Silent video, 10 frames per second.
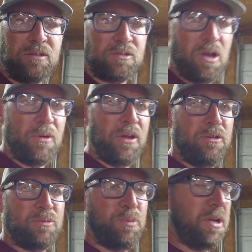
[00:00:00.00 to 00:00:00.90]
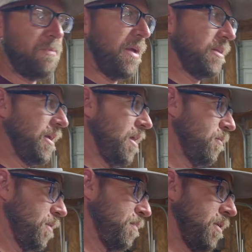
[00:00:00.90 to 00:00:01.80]
So all I gotta do is put it back
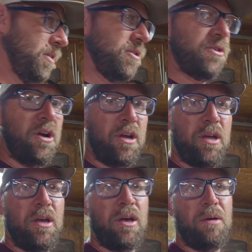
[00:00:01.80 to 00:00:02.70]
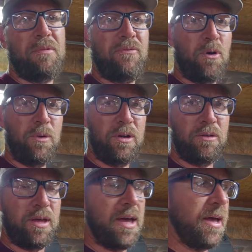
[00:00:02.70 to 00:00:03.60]
together. We can put it in the truck. Before we
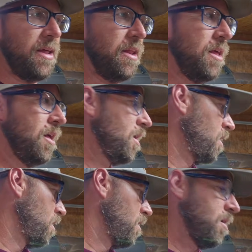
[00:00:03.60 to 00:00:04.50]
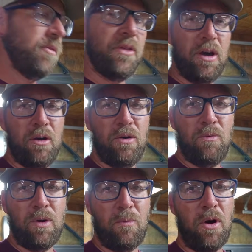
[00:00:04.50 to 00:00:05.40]
do that, though,
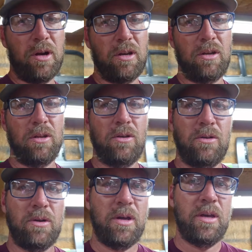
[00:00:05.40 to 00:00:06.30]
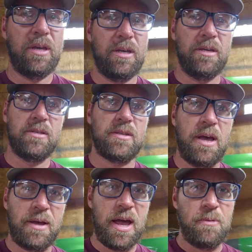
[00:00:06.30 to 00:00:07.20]
what I'm wanting to do is
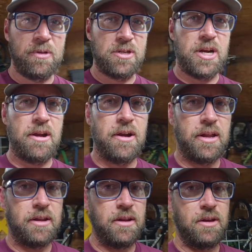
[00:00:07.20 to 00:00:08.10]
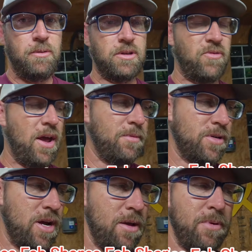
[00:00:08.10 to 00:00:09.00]
I got with Jared at Huey's Fab
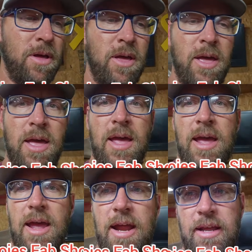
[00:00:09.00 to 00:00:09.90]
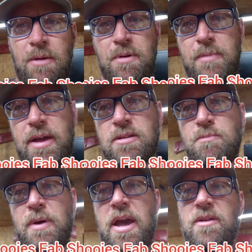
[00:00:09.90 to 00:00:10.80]
Shop, and he helped me make
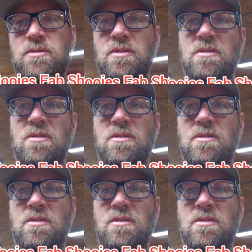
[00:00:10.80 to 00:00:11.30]
some panels